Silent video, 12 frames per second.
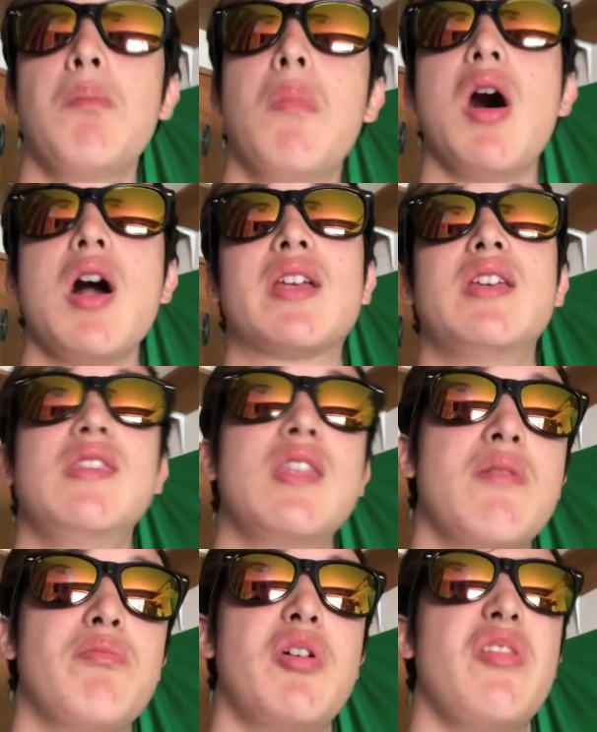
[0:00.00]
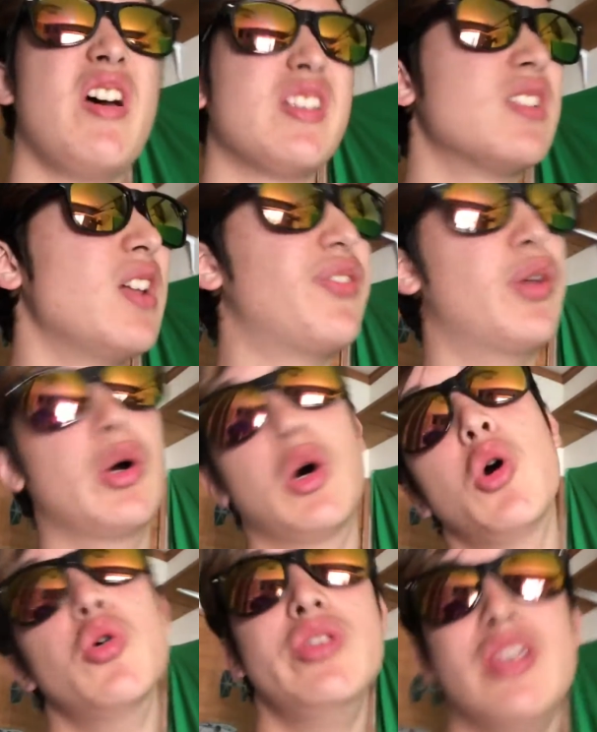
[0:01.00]
mocking them, bro. That's not the
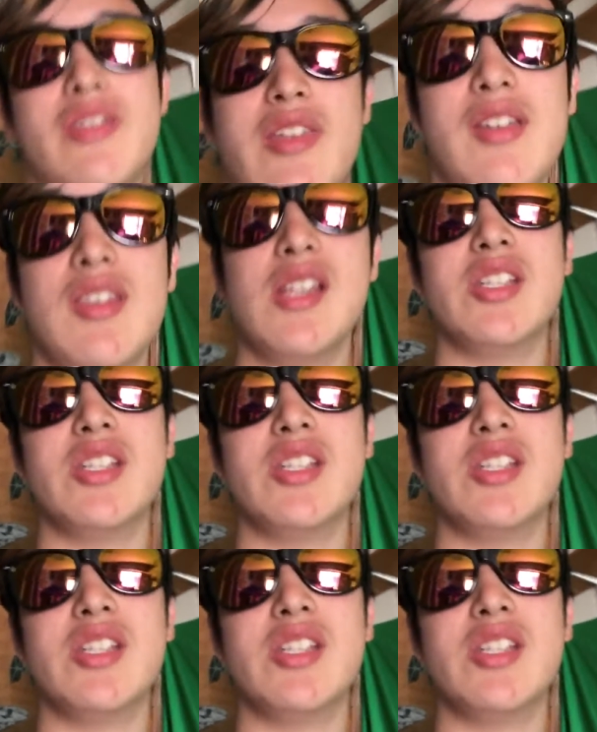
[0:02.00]
only thing they